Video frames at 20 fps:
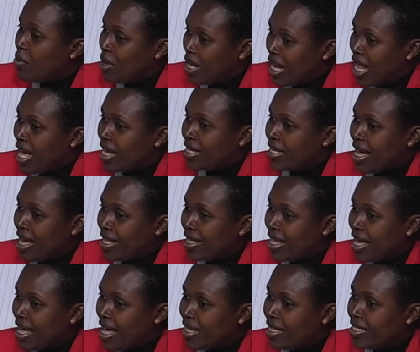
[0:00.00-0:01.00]
would like
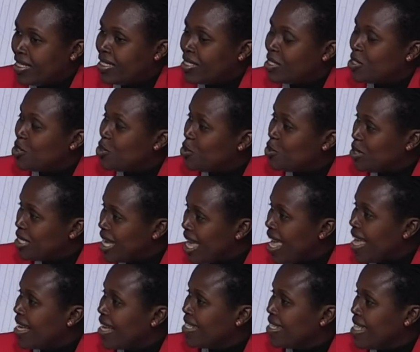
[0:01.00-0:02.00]
again to
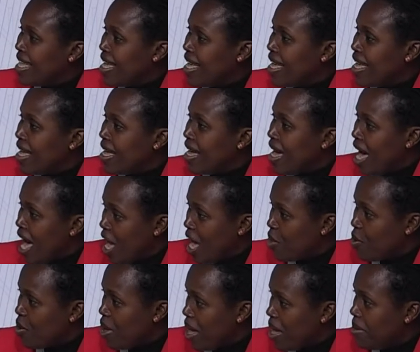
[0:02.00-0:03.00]
thank the
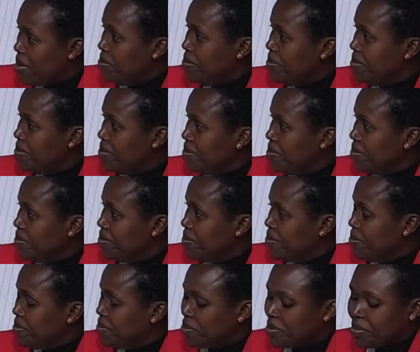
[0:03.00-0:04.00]
IOM
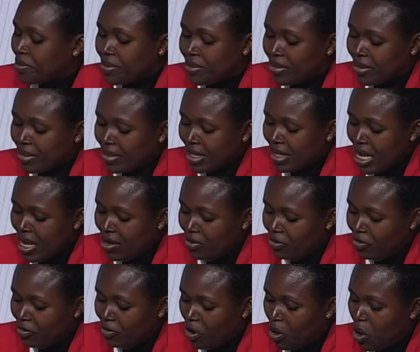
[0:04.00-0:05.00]

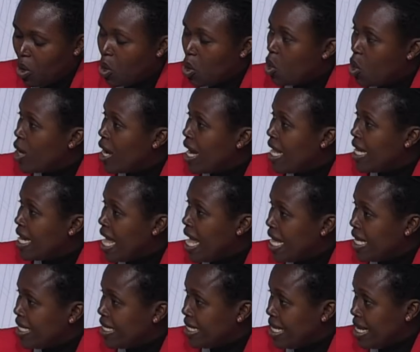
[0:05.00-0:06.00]
for
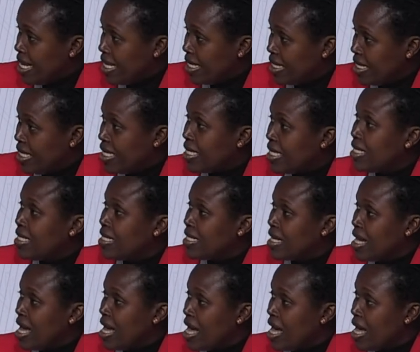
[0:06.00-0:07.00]
organizing this
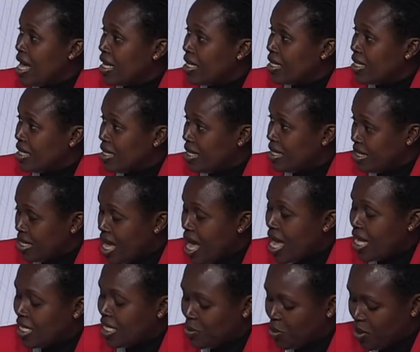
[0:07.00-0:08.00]

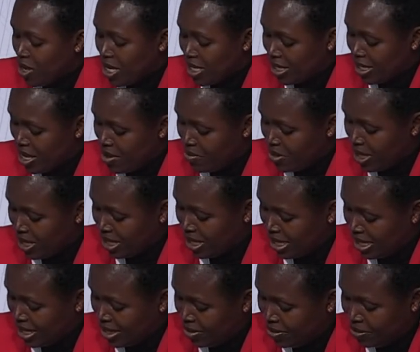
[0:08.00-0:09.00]
diaspora
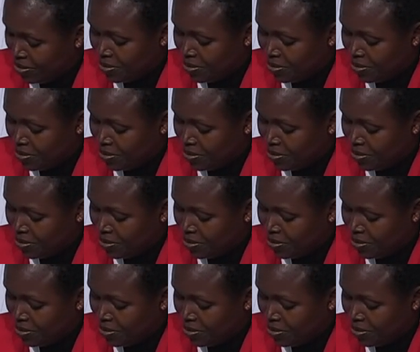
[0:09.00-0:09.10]
summit.